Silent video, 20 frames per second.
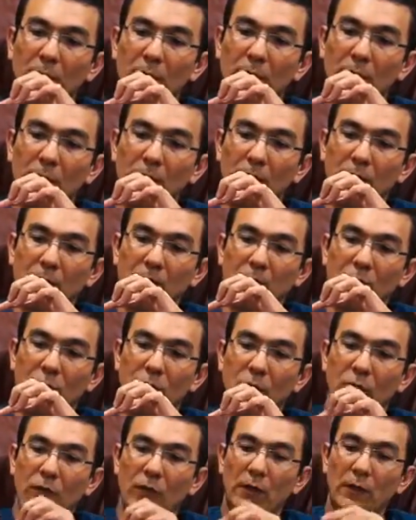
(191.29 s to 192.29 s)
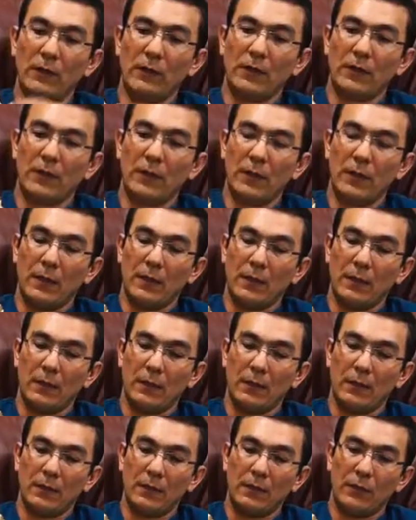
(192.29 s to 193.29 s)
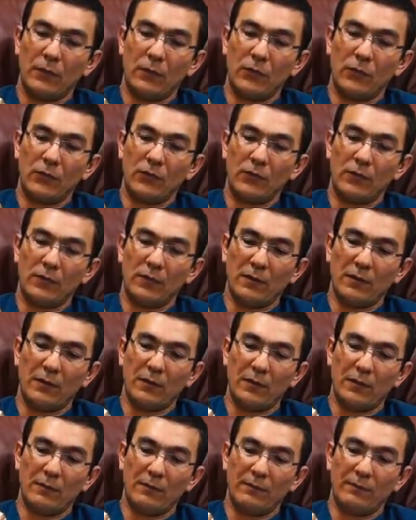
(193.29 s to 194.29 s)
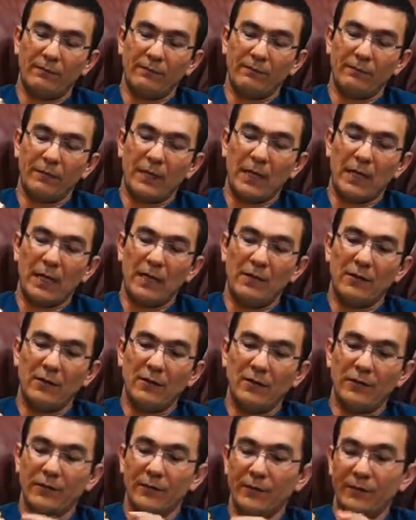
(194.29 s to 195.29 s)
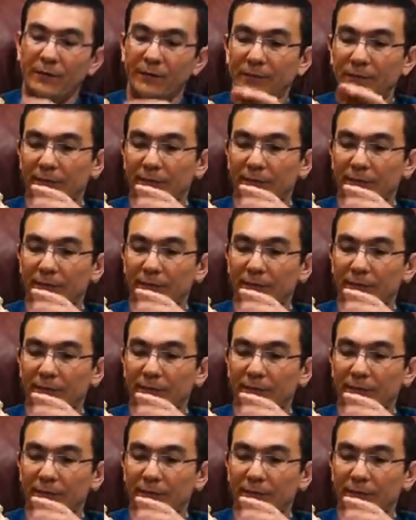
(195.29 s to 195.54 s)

this joint goes kind of